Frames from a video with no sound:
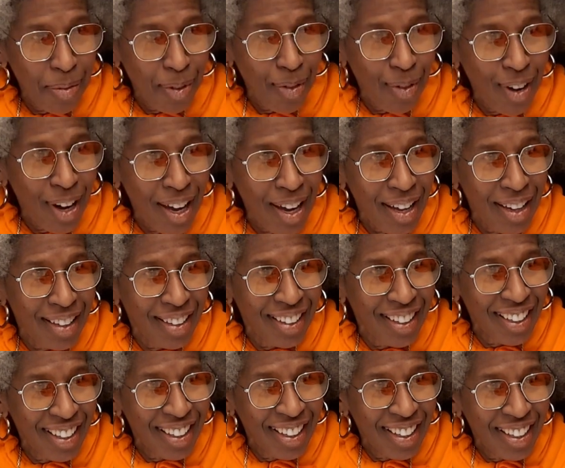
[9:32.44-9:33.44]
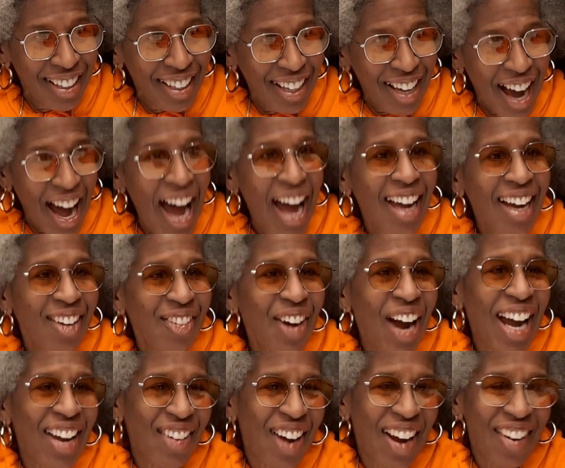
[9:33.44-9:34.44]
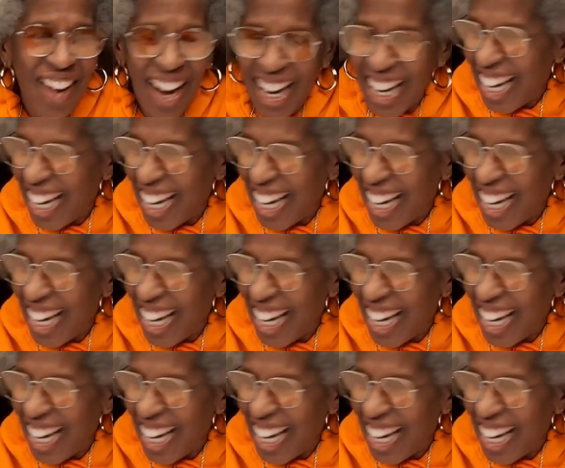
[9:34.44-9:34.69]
it real IRL I'm like what is TRL I, right, right, right.